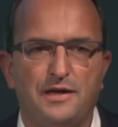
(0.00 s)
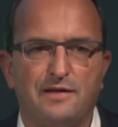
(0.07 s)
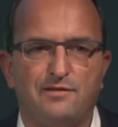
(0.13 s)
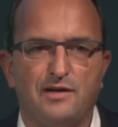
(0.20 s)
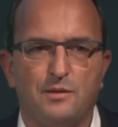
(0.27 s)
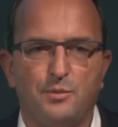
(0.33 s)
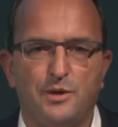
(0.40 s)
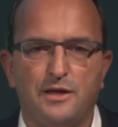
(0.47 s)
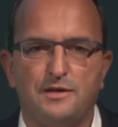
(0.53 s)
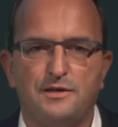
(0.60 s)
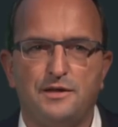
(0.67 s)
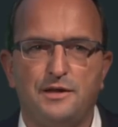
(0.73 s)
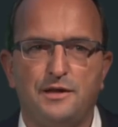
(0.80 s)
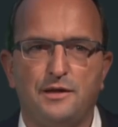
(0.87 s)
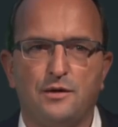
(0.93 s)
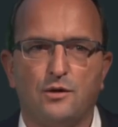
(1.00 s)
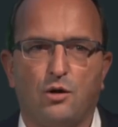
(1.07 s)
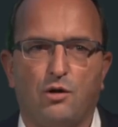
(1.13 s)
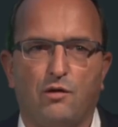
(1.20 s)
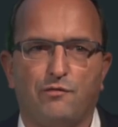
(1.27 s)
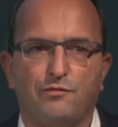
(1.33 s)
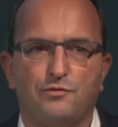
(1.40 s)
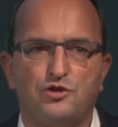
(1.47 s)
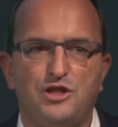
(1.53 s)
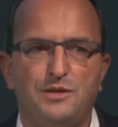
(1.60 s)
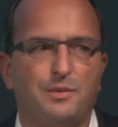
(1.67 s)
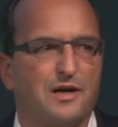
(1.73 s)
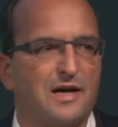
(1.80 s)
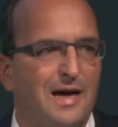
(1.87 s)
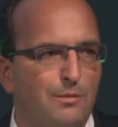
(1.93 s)
availability of
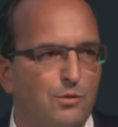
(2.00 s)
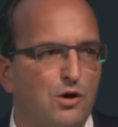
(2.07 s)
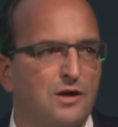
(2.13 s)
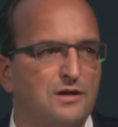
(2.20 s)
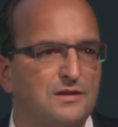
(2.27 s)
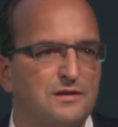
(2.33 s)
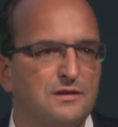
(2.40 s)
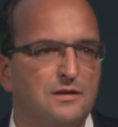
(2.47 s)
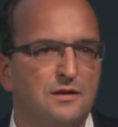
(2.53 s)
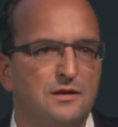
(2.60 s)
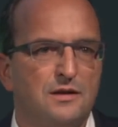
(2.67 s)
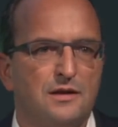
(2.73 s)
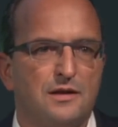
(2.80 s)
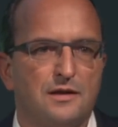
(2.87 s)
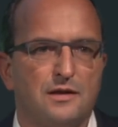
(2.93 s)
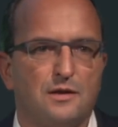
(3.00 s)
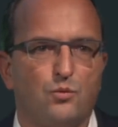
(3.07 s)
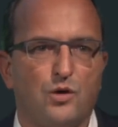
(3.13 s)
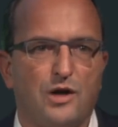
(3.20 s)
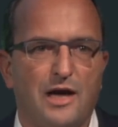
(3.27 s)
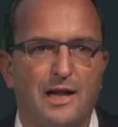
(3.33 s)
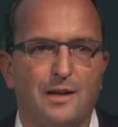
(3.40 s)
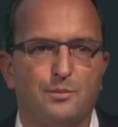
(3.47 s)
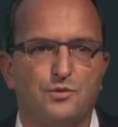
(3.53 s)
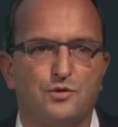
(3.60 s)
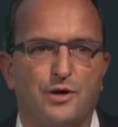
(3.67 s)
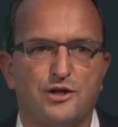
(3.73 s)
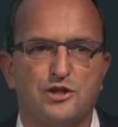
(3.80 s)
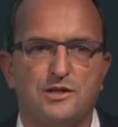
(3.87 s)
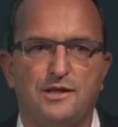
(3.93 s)
cheaper cameras will help to
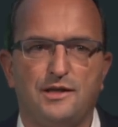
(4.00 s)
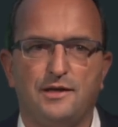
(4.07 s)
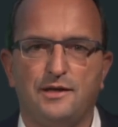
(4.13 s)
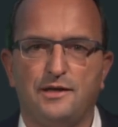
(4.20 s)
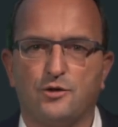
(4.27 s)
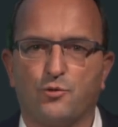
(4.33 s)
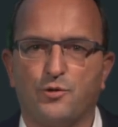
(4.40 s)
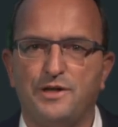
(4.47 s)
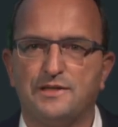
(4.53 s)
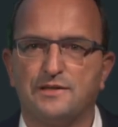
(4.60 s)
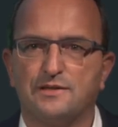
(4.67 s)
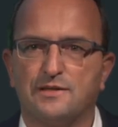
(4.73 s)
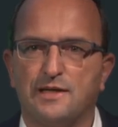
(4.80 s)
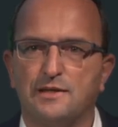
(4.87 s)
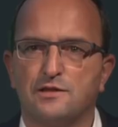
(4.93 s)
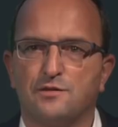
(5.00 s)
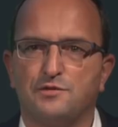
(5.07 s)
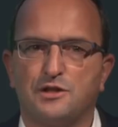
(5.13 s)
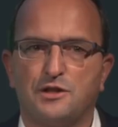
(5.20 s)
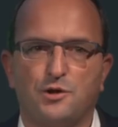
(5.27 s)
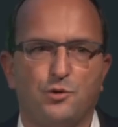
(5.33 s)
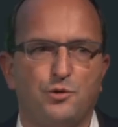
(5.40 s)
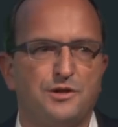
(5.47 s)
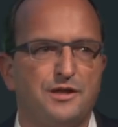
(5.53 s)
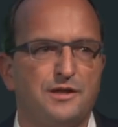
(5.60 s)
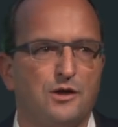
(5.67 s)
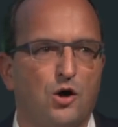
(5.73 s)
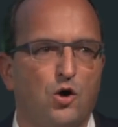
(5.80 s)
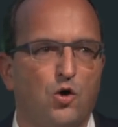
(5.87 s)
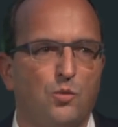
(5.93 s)
actually increase the sense of security in
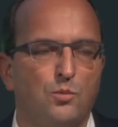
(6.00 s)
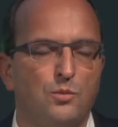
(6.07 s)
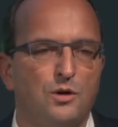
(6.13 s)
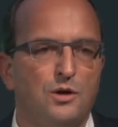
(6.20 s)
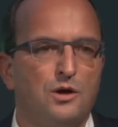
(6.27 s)
the home.